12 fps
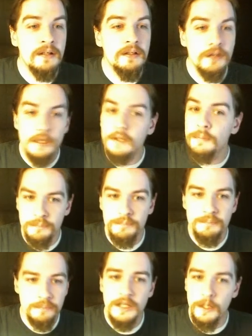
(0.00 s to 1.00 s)
you could,
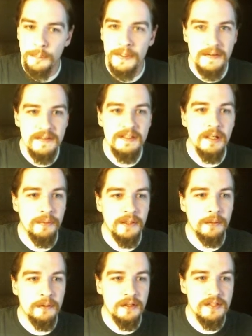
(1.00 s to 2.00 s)
pick this up.
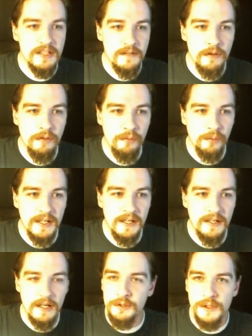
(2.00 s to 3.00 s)
It would also give you 3
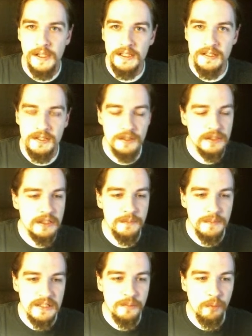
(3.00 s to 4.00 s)
on Eldritch, so you
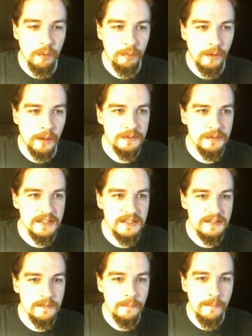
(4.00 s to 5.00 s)
could meet some more
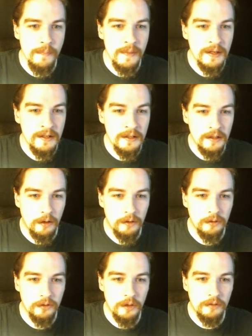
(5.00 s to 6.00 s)
prerequisites.
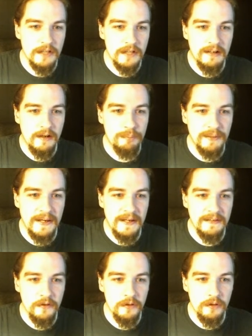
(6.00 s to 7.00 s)
All in all, not a
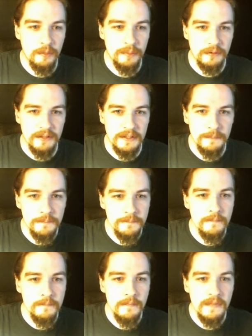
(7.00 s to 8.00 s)
bad little ability
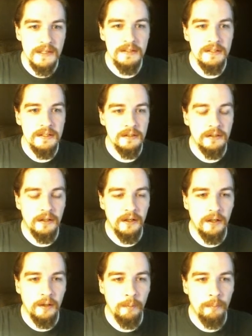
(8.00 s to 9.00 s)

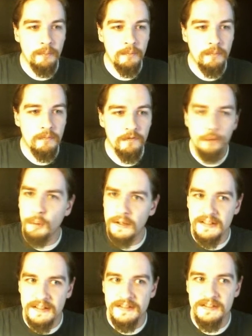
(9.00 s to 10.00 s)
for what
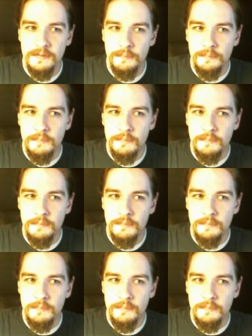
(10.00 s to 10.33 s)
it is.